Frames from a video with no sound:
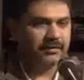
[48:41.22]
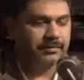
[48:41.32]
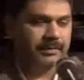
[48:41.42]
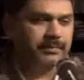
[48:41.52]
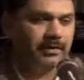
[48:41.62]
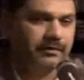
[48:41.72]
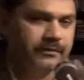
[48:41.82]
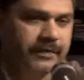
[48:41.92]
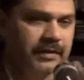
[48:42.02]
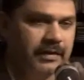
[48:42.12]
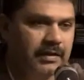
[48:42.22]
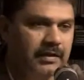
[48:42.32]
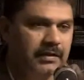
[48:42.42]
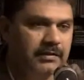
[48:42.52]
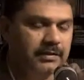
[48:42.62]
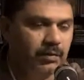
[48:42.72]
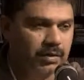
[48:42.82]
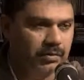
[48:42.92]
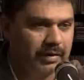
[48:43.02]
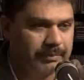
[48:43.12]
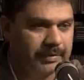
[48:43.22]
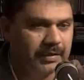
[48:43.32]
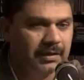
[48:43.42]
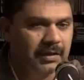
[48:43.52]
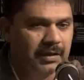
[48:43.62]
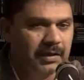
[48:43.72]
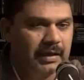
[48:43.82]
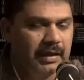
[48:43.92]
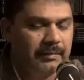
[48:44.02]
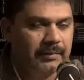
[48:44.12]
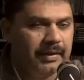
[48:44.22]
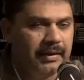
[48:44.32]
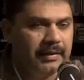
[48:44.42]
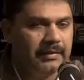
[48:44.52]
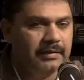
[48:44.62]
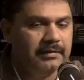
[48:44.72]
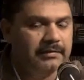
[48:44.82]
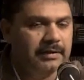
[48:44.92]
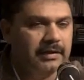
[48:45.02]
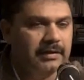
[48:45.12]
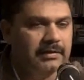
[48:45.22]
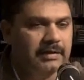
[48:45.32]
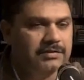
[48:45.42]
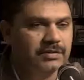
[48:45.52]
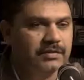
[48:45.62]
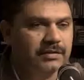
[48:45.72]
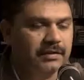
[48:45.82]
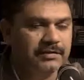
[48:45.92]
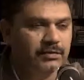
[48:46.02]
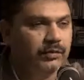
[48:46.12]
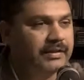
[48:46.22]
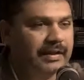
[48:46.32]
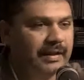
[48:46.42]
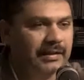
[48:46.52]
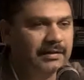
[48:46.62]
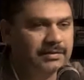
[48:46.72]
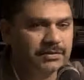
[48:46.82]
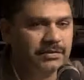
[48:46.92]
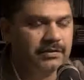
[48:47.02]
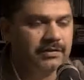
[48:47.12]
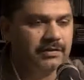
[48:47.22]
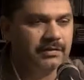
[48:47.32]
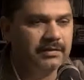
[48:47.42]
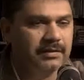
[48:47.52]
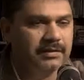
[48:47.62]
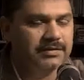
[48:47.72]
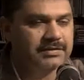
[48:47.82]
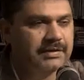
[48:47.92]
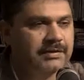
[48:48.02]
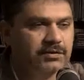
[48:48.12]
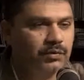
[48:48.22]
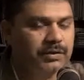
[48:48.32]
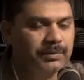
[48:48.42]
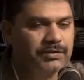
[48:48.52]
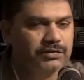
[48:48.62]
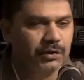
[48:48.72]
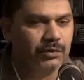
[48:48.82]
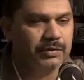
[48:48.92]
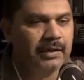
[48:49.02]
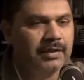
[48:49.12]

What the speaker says: of the people of the Wairarapa, and it's already there. So the seed has already been sown.